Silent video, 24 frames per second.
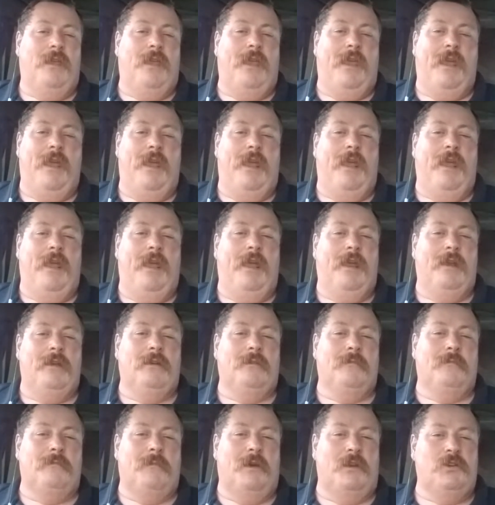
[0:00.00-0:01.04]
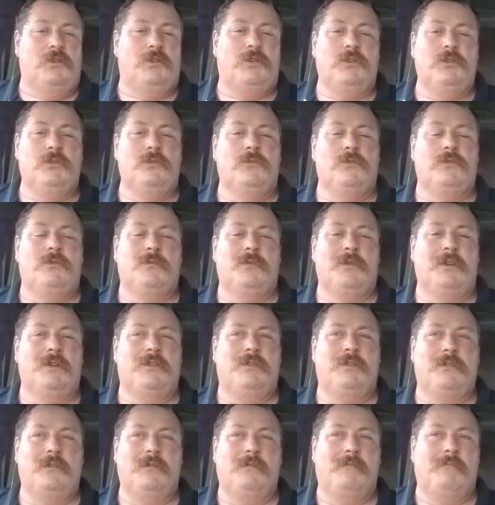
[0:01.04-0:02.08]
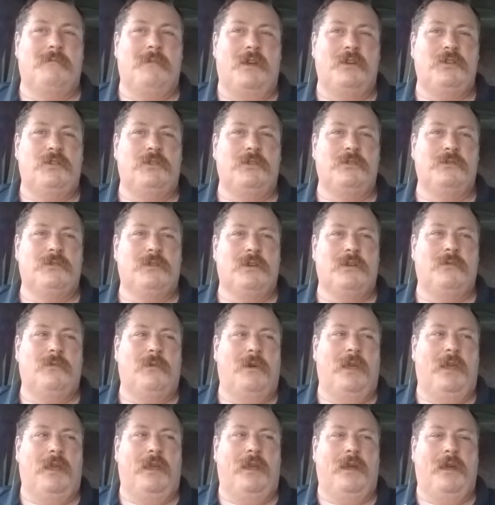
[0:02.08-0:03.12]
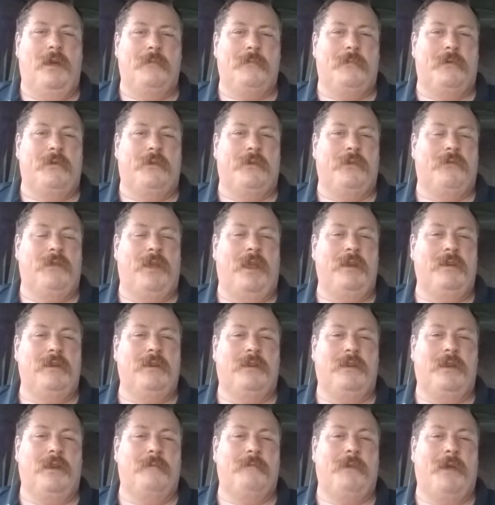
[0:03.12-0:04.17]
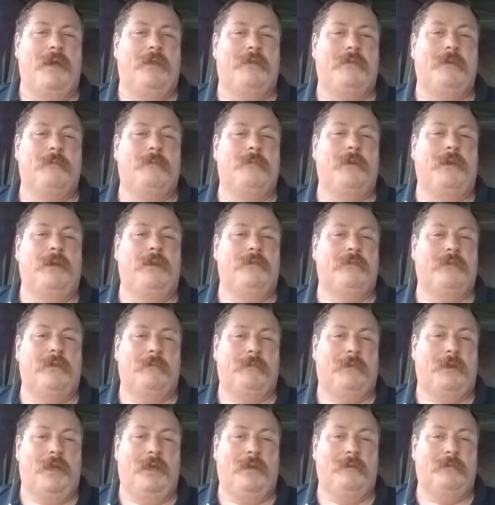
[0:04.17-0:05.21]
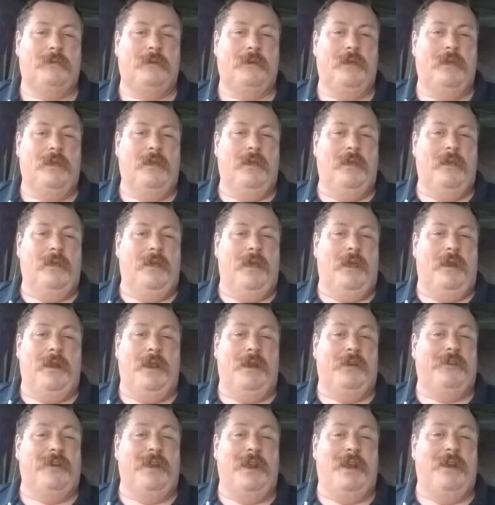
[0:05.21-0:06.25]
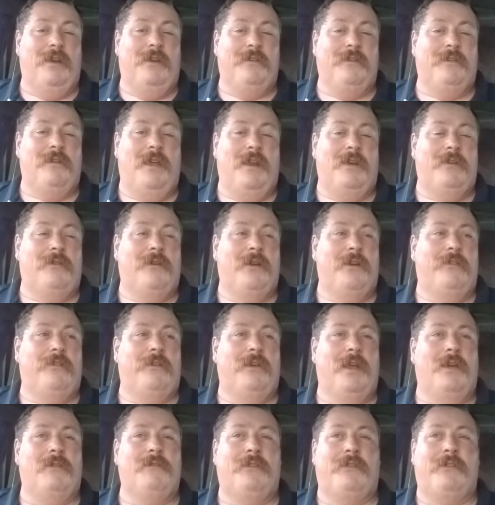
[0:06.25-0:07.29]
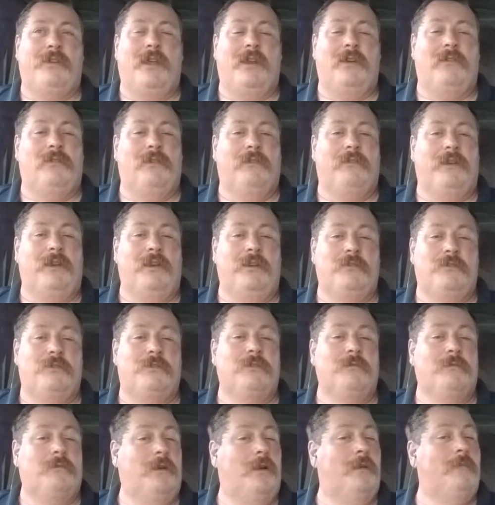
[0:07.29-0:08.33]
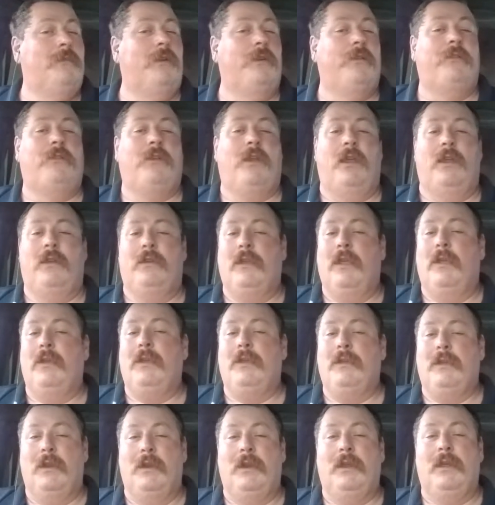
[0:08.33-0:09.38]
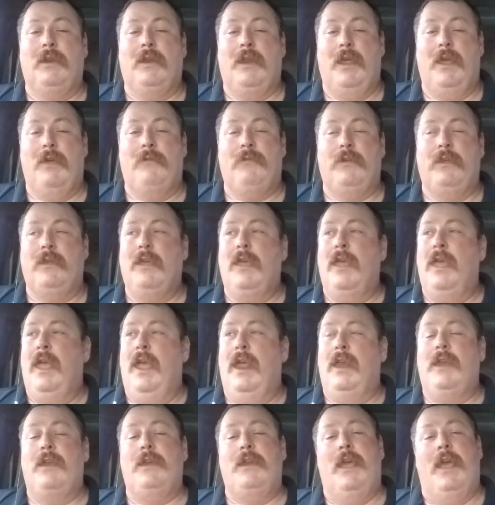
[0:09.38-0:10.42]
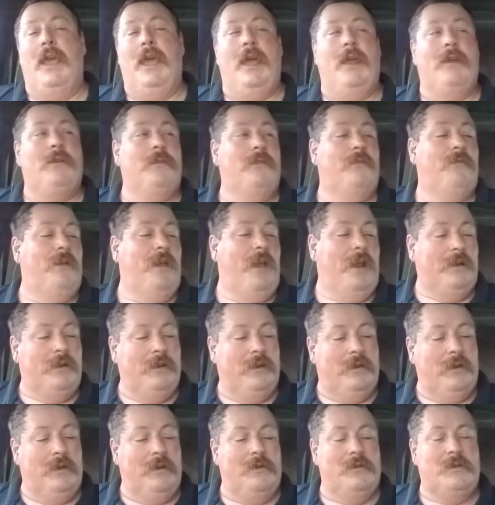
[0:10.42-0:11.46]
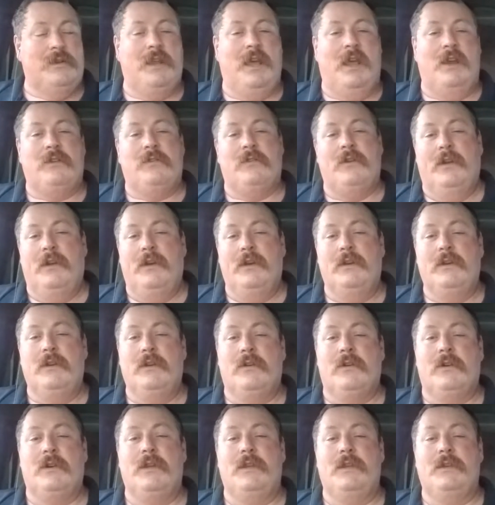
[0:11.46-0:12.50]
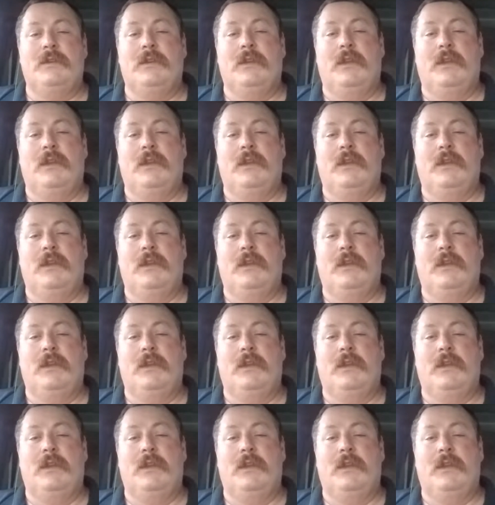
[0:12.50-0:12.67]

and my shoes, which my shoes can weigh upwards of 8 to 10 pounds apiece sometimes. And that's not an exaggeration. I have a size 15 shoe. I'm just saying, they can get heavy. And then you add the fact that they're saturated in grease